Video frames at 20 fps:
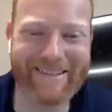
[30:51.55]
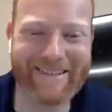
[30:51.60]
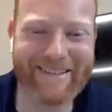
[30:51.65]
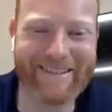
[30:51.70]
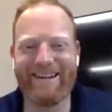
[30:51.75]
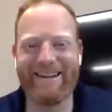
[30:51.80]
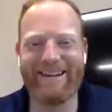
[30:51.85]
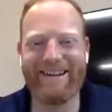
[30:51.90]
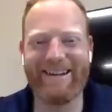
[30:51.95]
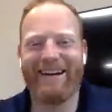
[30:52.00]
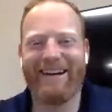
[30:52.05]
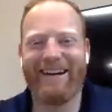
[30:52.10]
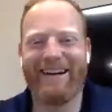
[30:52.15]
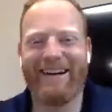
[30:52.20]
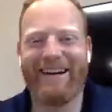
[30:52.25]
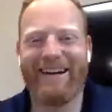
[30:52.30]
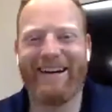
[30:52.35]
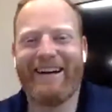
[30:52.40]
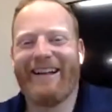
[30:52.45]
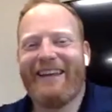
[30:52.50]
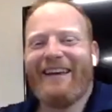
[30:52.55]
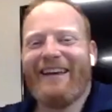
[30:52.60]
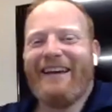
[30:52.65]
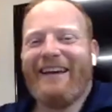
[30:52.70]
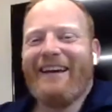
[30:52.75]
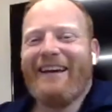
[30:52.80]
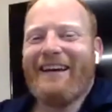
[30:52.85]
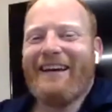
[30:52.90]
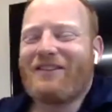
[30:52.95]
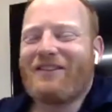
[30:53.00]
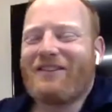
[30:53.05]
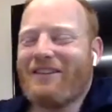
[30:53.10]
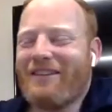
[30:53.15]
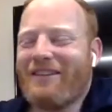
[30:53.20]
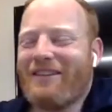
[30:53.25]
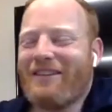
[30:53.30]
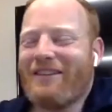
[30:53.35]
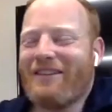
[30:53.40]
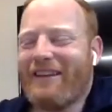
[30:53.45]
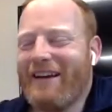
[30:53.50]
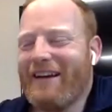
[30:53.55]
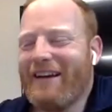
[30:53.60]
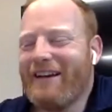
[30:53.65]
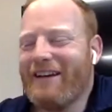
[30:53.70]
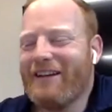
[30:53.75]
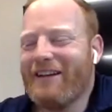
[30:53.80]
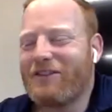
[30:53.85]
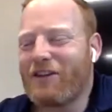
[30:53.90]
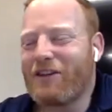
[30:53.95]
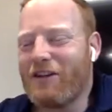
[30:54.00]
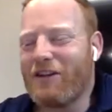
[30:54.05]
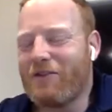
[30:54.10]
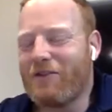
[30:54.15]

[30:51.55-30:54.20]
Exactly. Yeah. And for a lot of